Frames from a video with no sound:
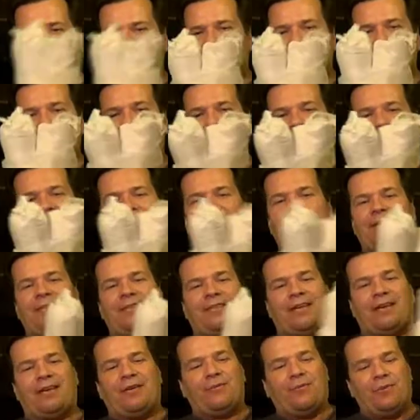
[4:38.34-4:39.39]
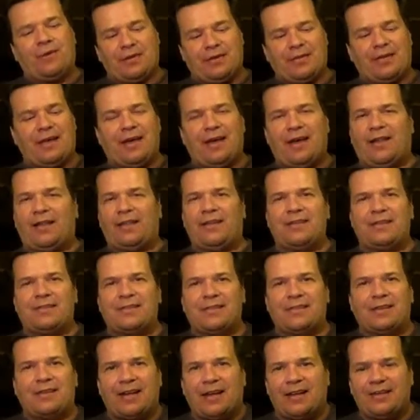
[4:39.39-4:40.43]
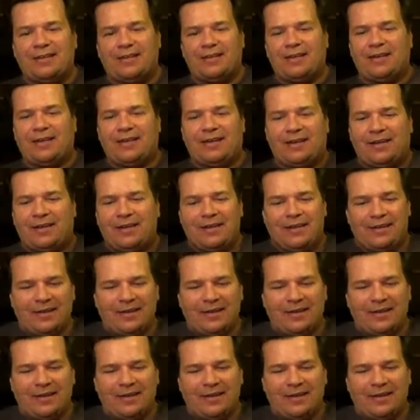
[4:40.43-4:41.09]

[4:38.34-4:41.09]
Even I say, what the hell is it, I think.